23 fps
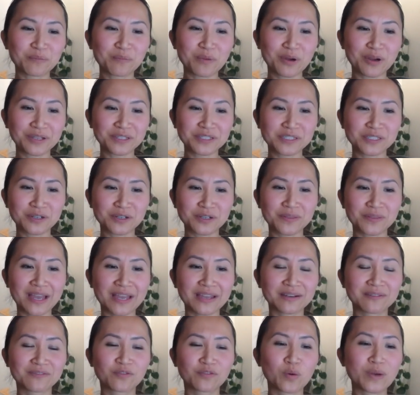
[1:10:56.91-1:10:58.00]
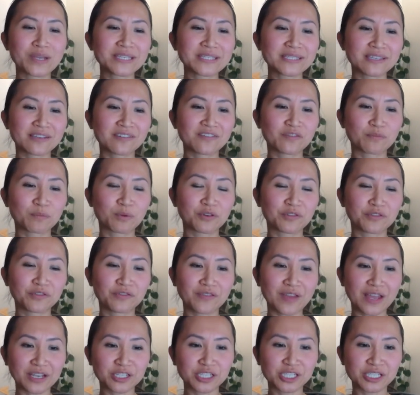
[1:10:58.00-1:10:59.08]
monster, that voice of
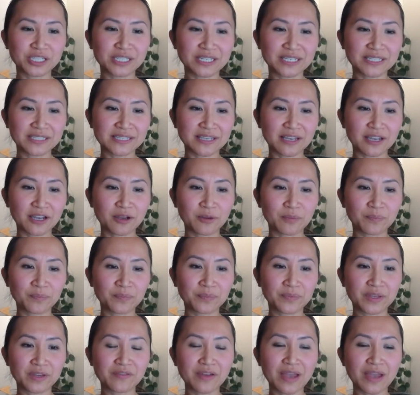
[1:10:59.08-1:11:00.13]
perfectionism,